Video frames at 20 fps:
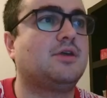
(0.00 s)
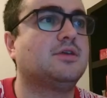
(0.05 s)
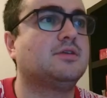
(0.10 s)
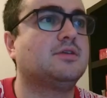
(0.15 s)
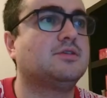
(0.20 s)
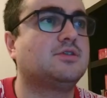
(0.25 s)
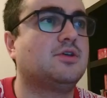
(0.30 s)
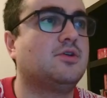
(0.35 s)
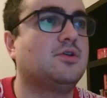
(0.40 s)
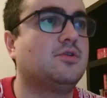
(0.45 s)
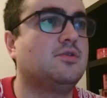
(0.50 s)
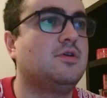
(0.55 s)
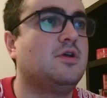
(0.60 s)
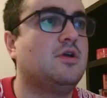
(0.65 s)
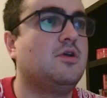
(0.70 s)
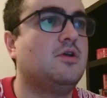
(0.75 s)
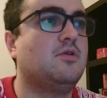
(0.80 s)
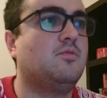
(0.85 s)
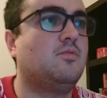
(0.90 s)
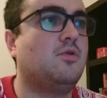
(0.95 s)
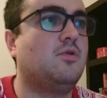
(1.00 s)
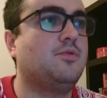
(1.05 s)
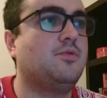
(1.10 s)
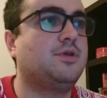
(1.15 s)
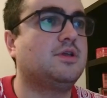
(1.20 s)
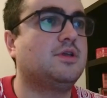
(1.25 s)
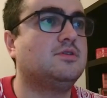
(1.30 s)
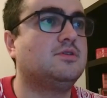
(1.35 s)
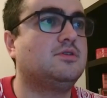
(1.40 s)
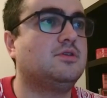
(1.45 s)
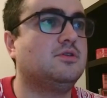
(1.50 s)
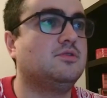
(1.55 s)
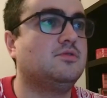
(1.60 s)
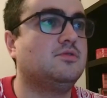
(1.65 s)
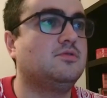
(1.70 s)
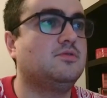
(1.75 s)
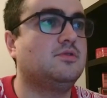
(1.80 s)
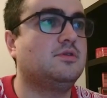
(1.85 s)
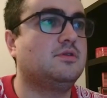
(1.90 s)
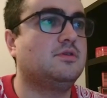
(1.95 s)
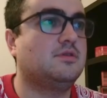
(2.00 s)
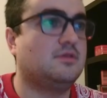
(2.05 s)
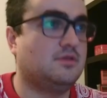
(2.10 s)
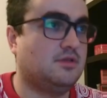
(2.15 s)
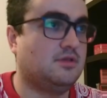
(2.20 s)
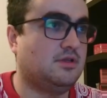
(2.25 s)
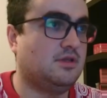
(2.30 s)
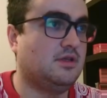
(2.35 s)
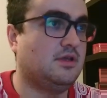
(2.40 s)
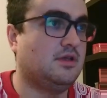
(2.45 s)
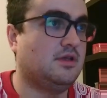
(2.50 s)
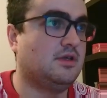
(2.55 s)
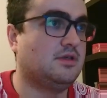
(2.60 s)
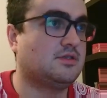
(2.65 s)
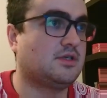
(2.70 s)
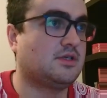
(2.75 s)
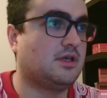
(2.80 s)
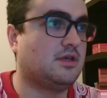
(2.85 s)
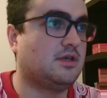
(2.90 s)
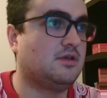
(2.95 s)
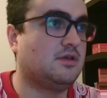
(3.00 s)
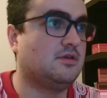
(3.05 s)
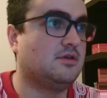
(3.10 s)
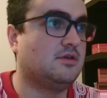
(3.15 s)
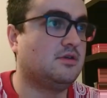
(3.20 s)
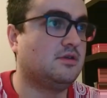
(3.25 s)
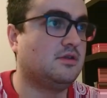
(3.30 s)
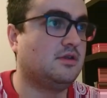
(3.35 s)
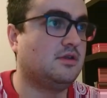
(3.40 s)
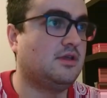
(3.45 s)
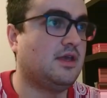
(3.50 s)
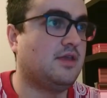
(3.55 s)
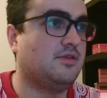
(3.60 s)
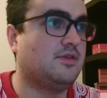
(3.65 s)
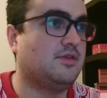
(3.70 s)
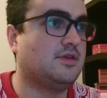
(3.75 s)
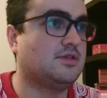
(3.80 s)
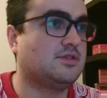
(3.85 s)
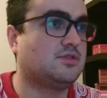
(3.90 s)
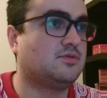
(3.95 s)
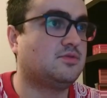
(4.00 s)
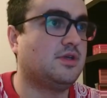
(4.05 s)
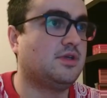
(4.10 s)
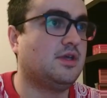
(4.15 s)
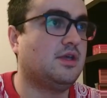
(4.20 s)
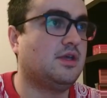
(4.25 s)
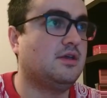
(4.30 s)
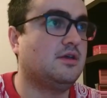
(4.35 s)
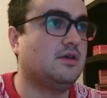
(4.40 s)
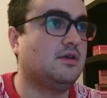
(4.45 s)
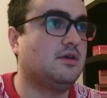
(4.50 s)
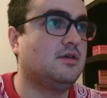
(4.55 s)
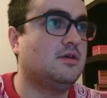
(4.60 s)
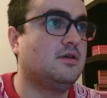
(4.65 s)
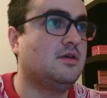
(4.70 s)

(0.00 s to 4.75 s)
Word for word: So what we can do is I can get these three here